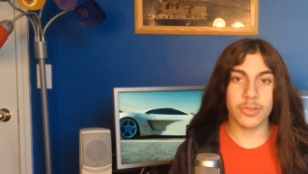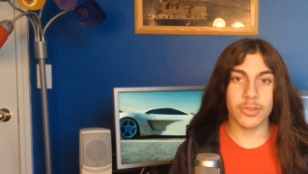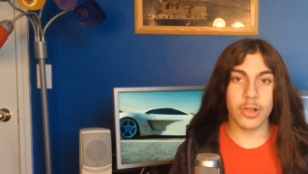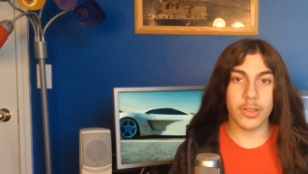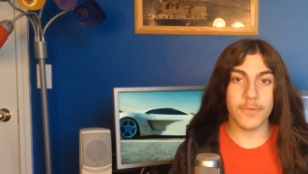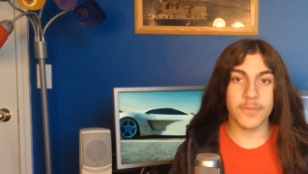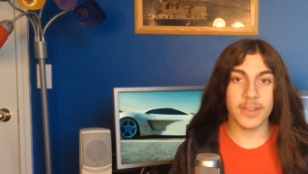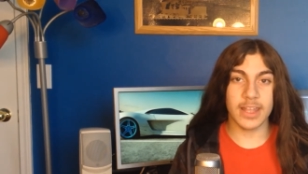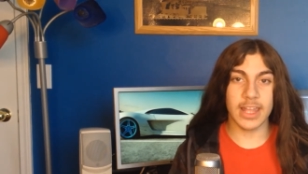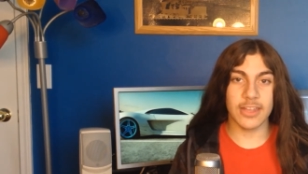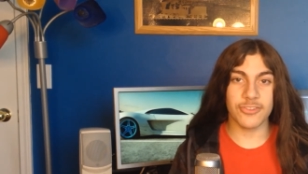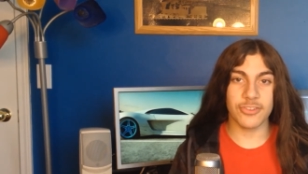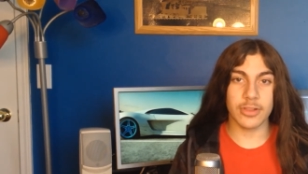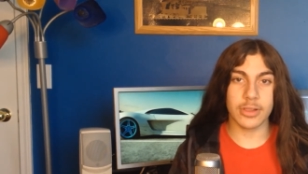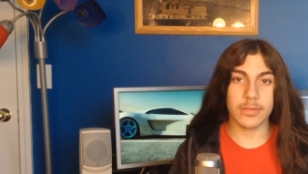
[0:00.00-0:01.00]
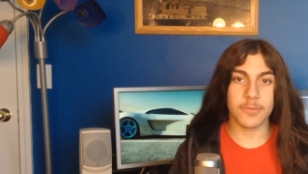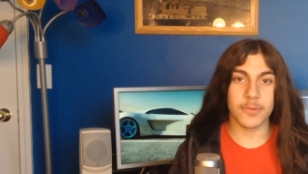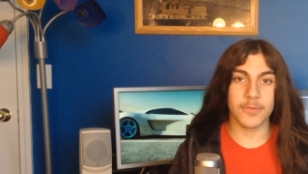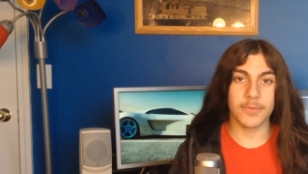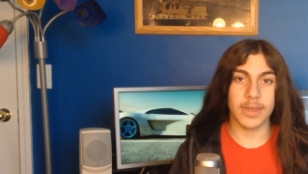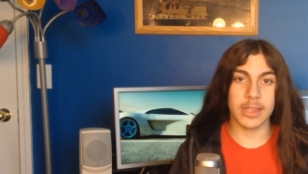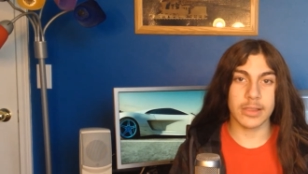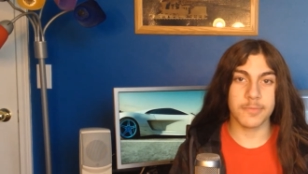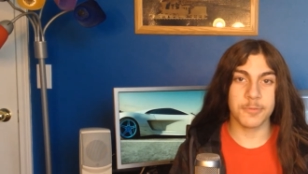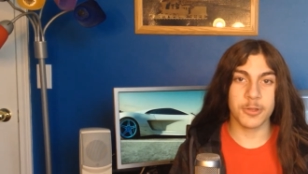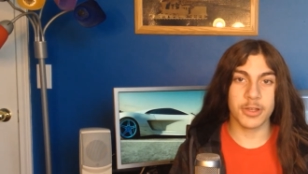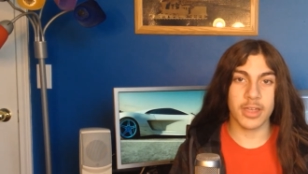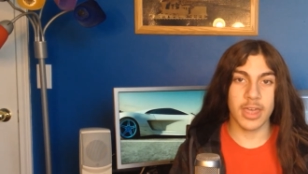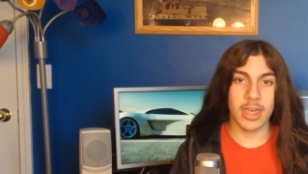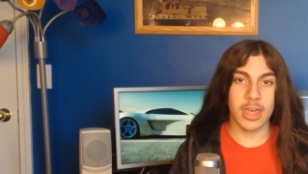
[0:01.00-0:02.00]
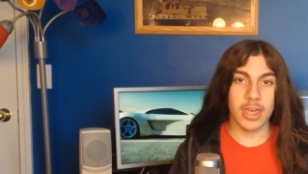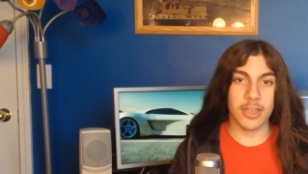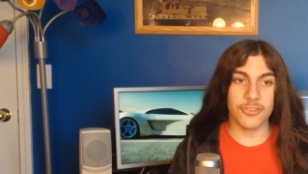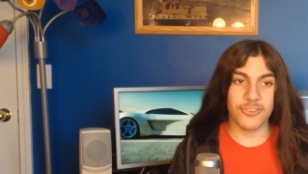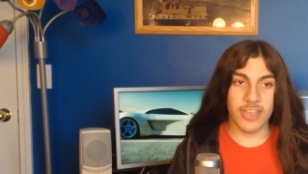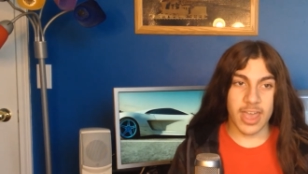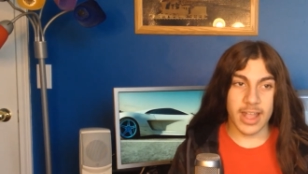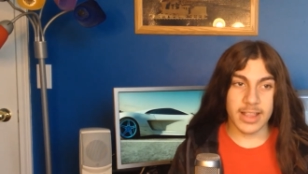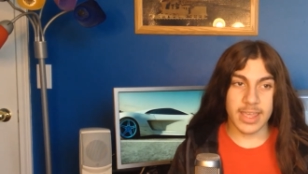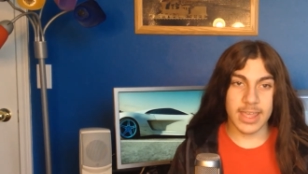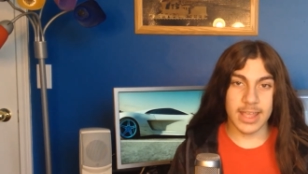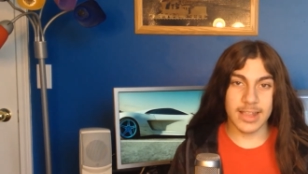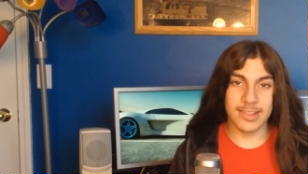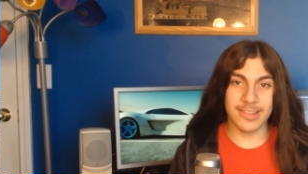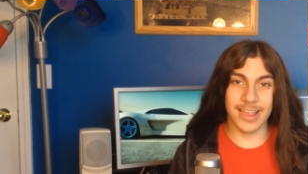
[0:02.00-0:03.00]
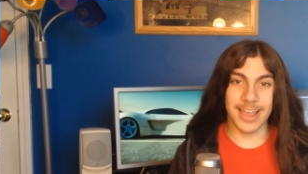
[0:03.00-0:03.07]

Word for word: notifications for Facebook chat heads.